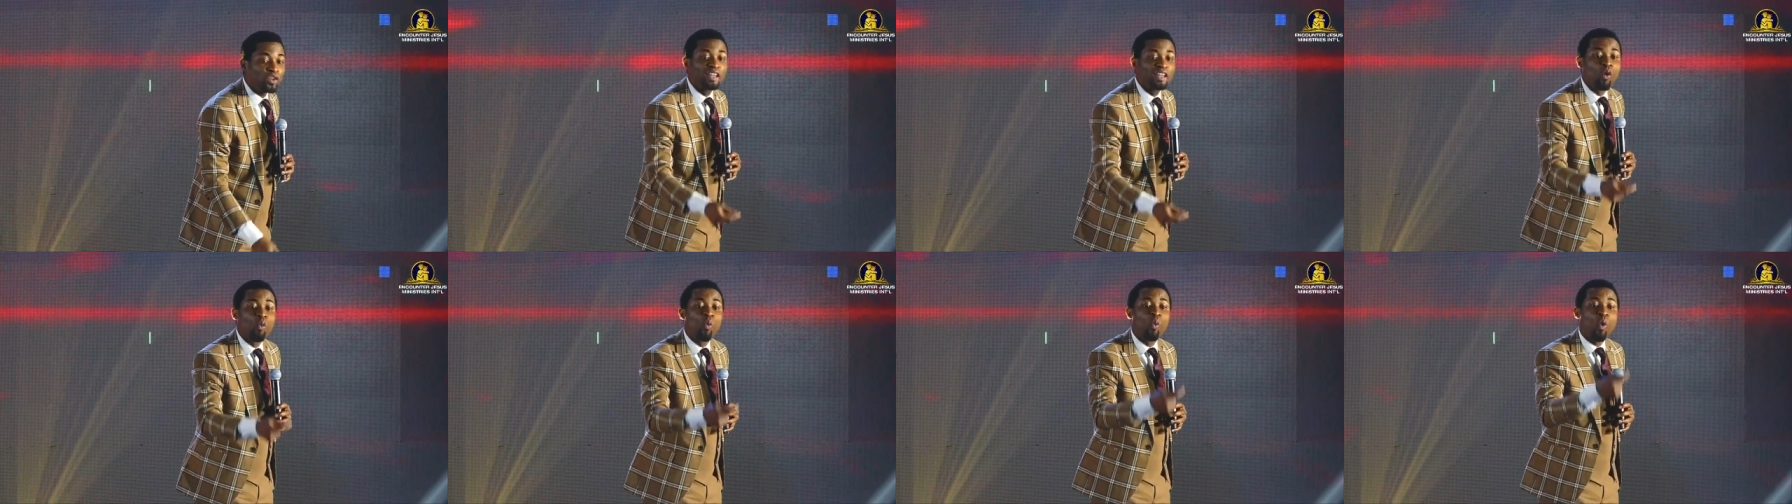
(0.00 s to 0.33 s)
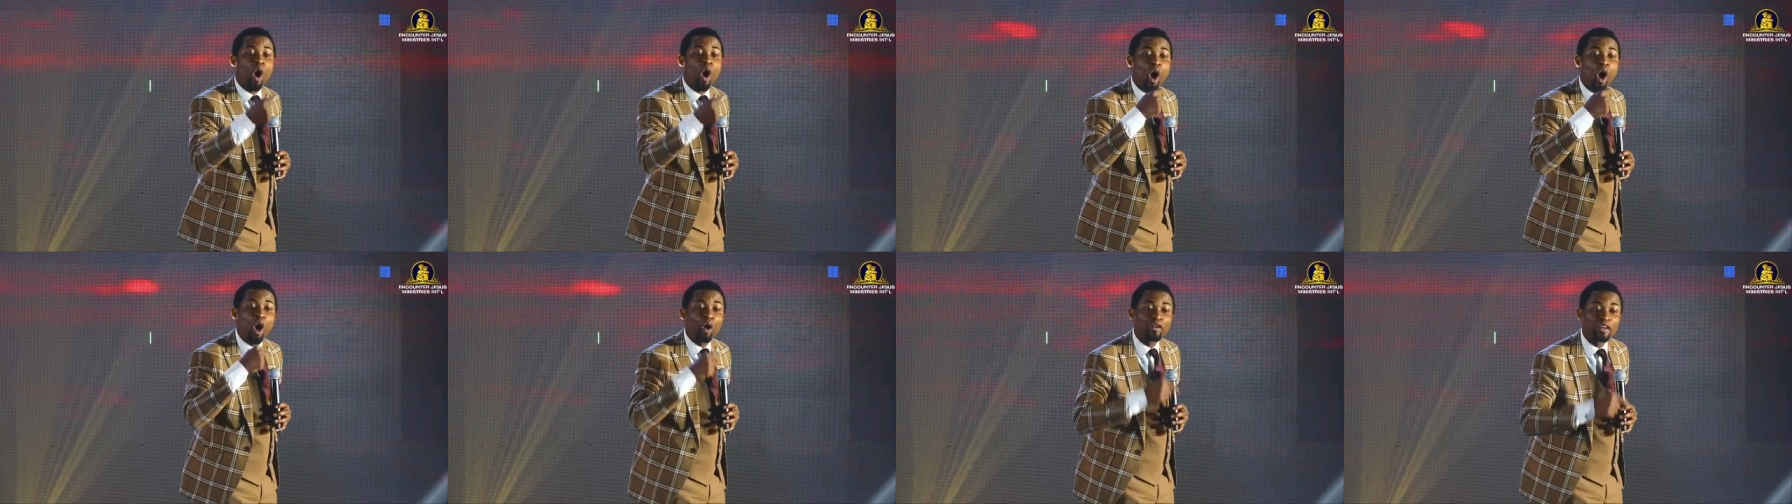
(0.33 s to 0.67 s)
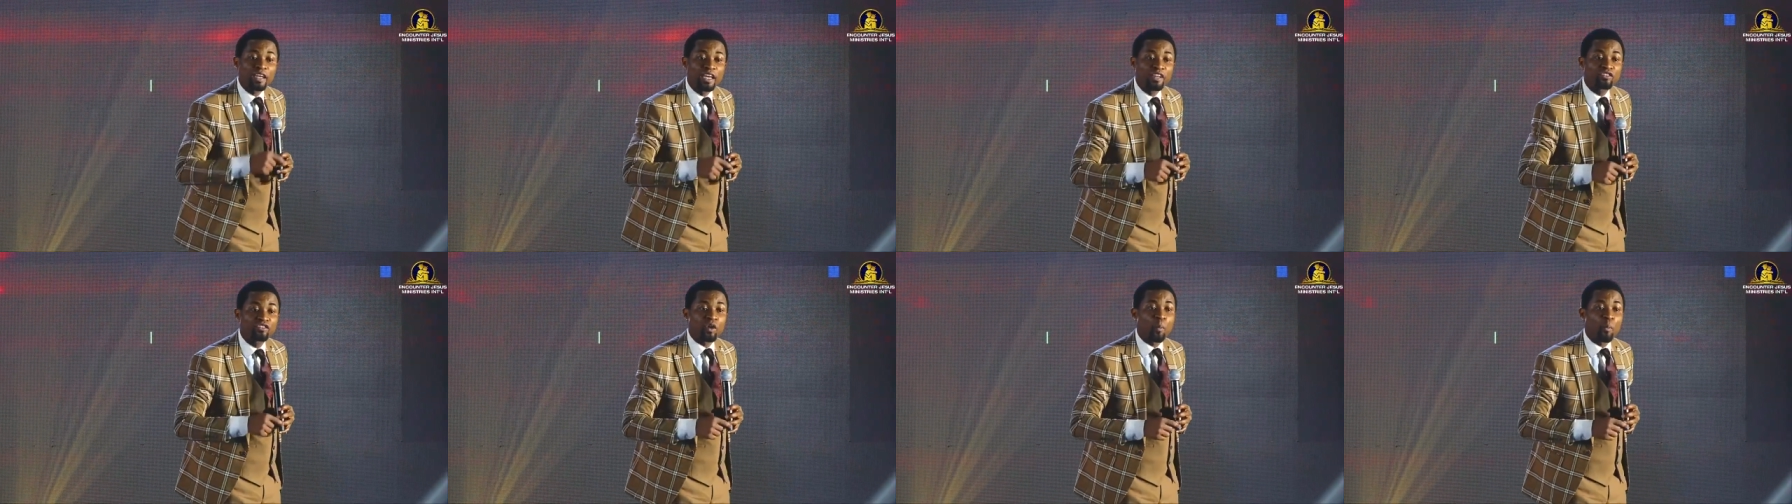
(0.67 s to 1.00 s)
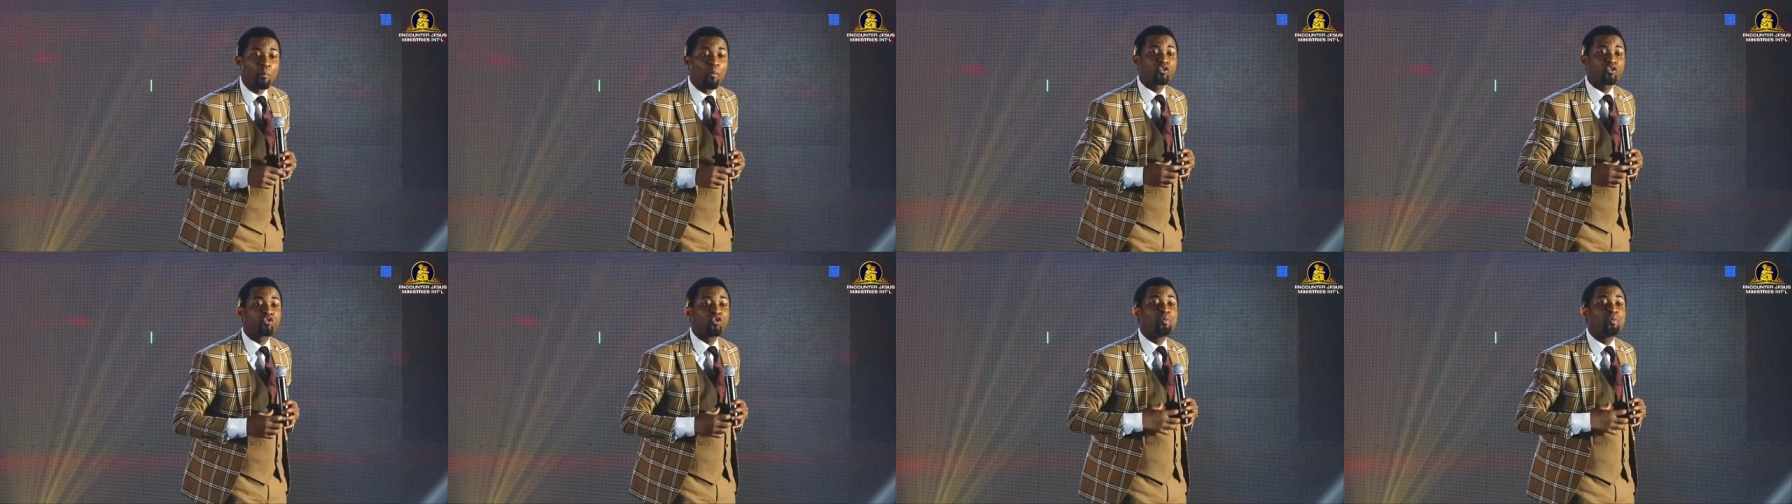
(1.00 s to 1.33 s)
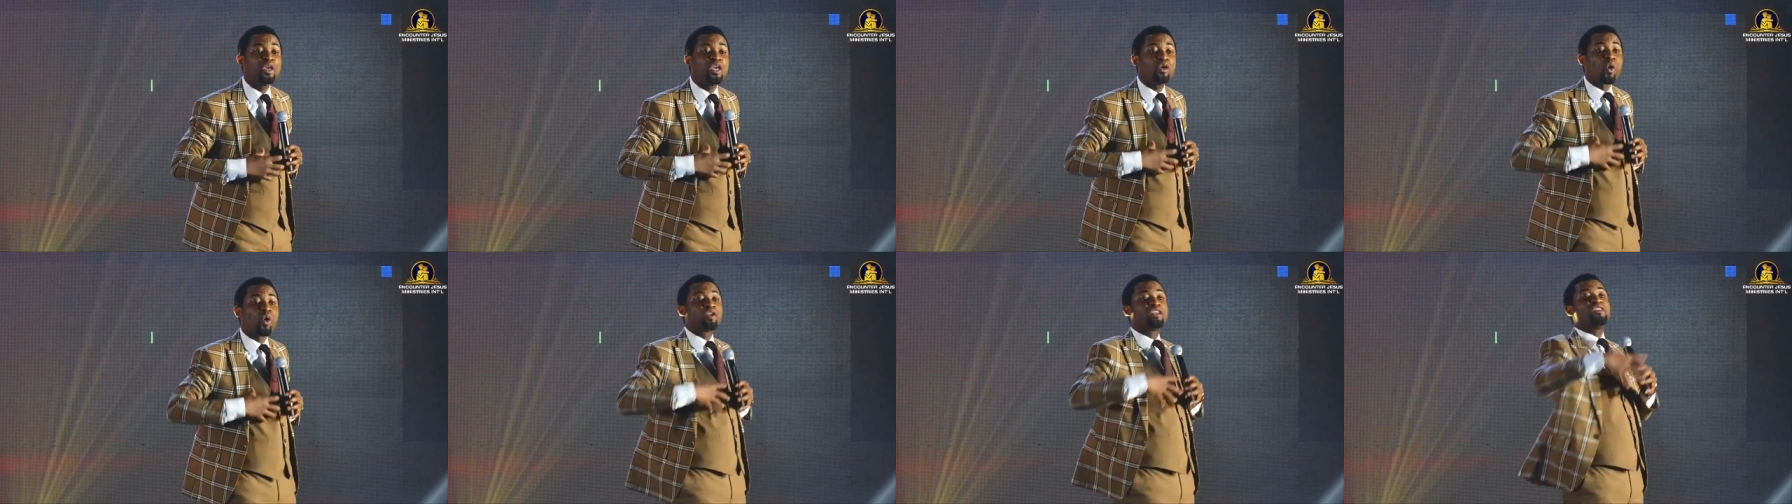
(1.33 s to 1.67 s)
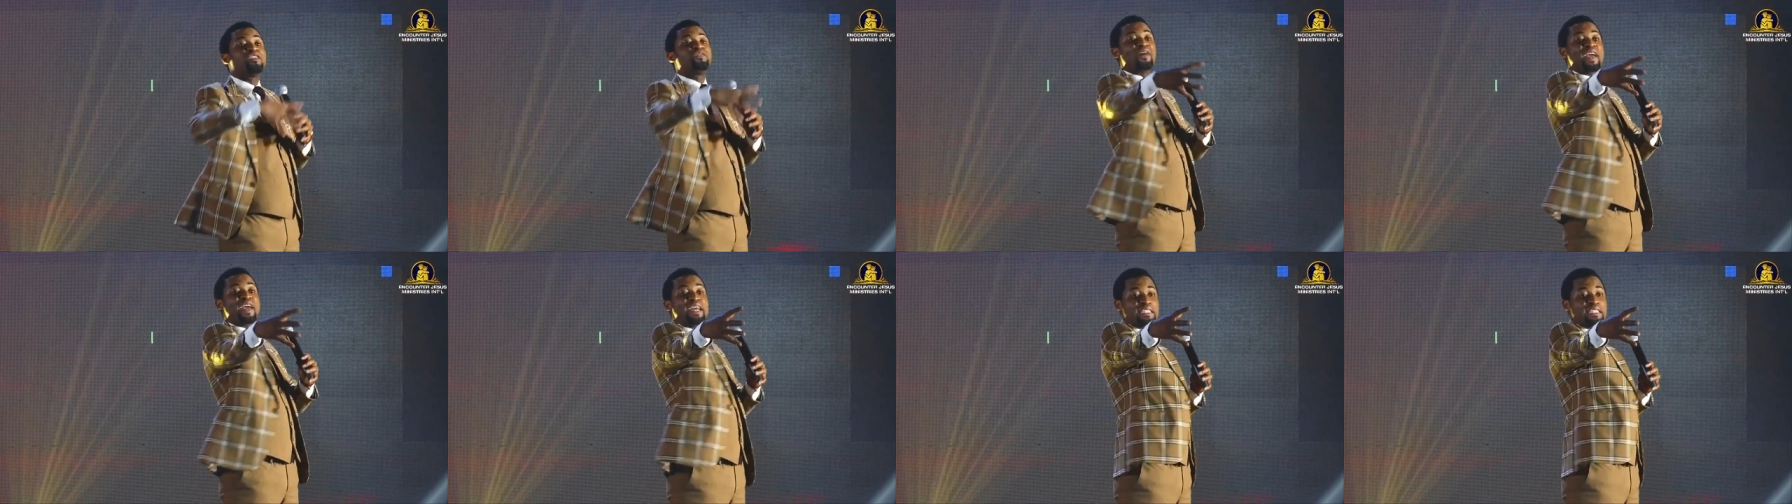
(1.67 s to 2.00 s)
the word is supposed to be your
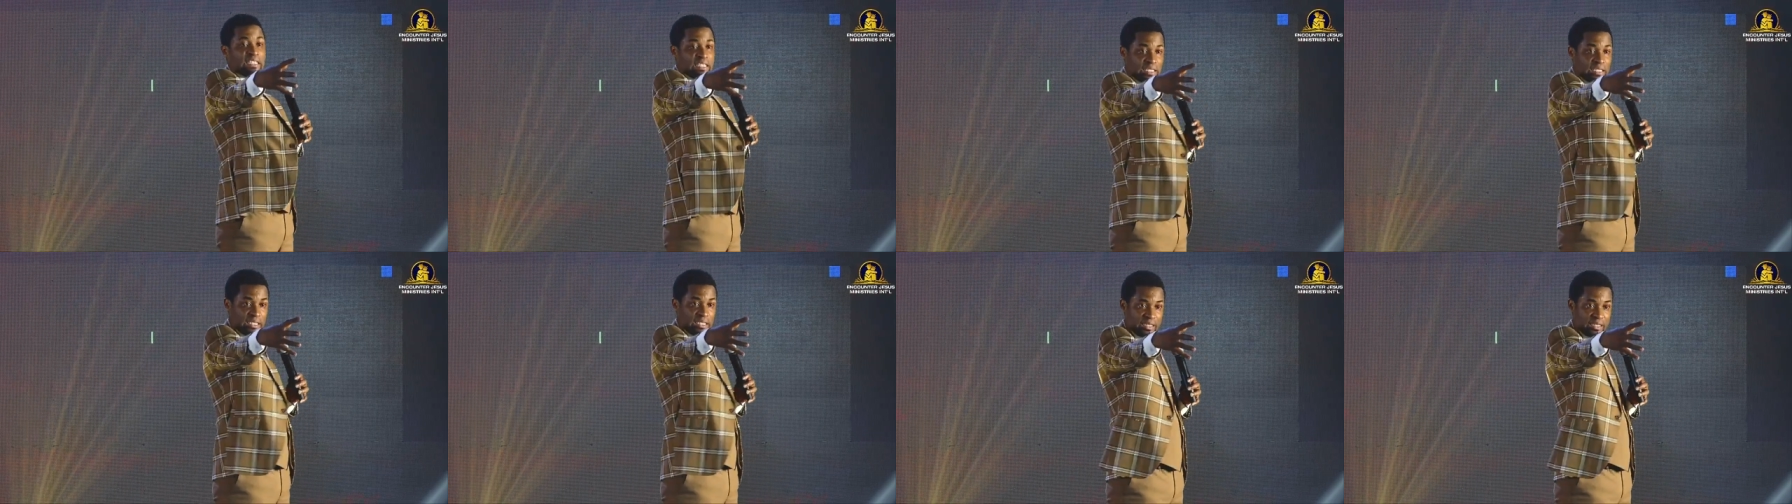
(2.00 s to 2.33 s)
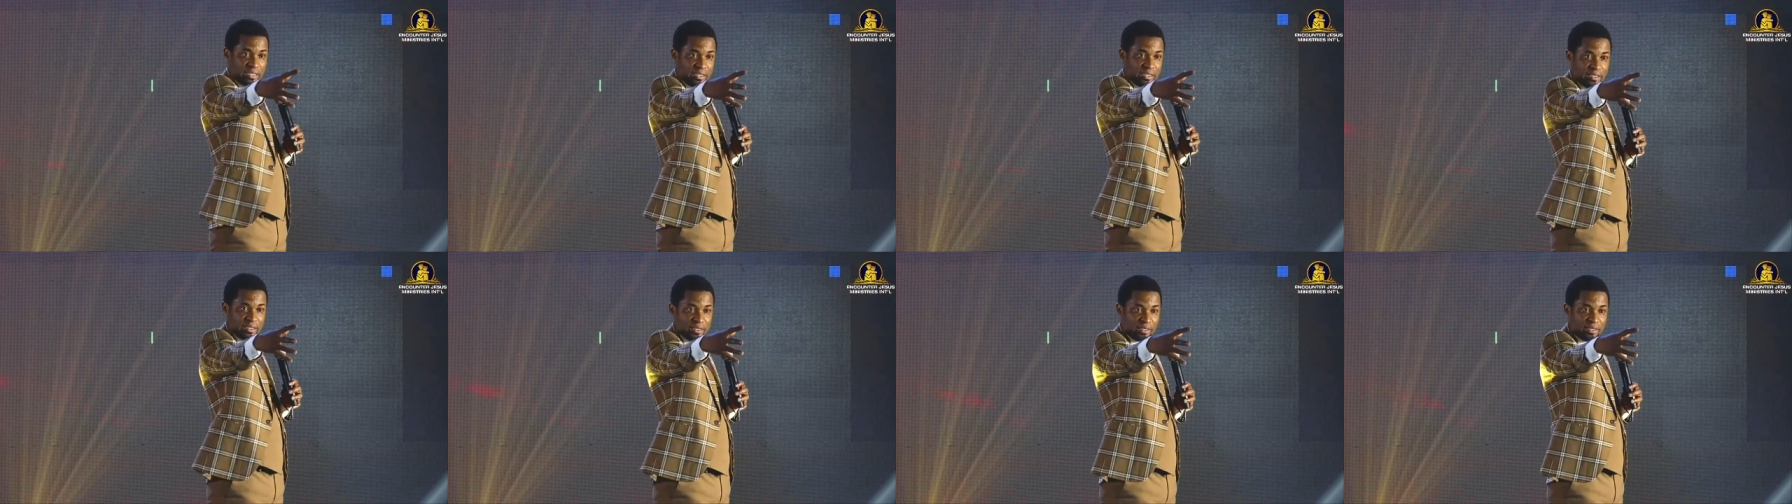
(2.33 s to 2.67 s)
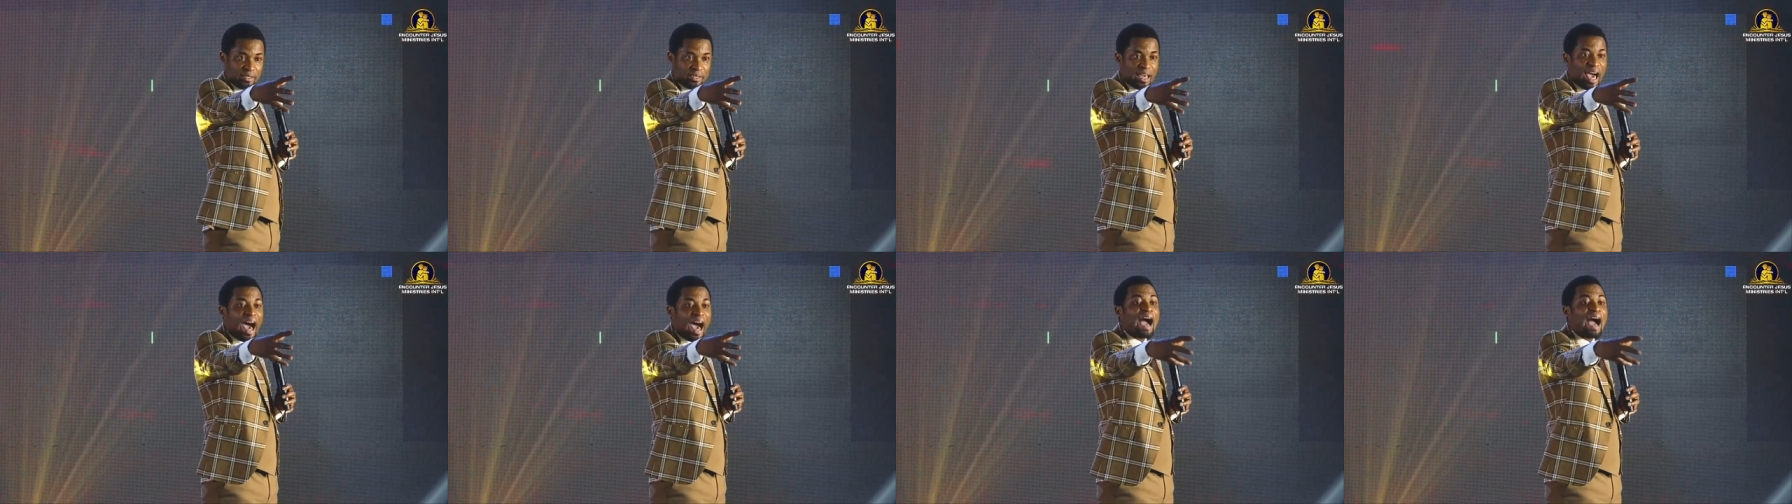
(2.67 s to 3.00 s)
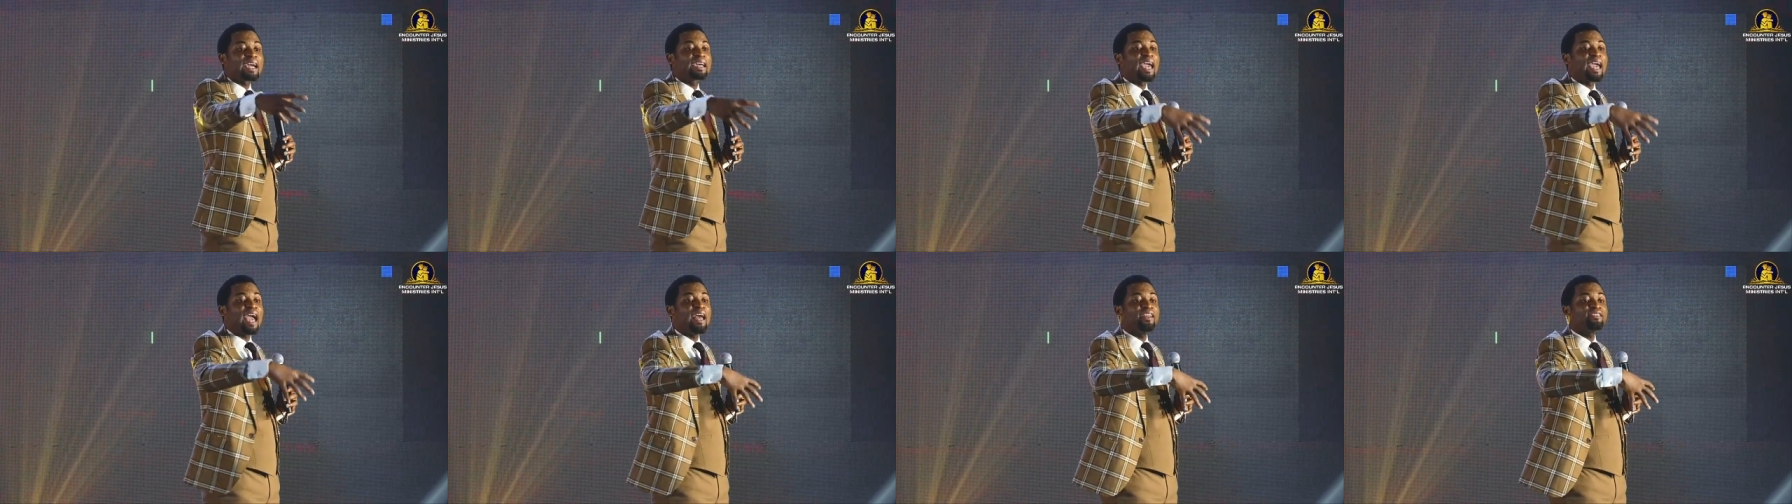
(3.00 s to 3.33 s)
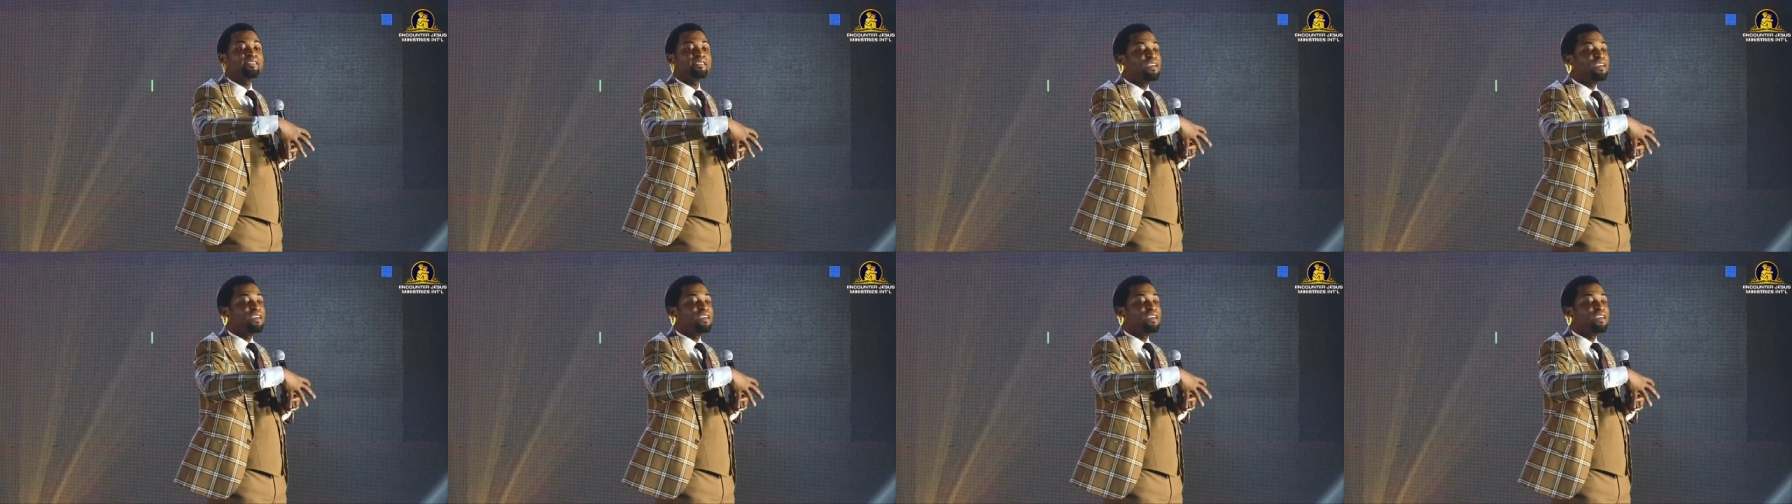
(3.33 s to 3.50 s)
defense against